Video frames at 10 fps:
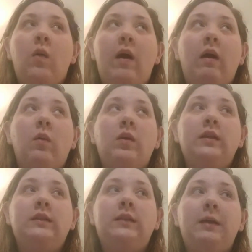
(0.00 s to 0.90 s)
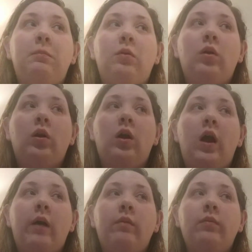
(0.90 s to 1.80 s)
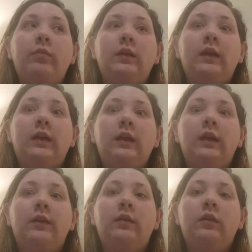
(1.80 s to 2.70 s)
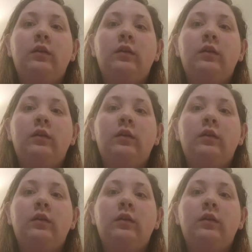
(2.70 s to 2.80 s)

I want to say probably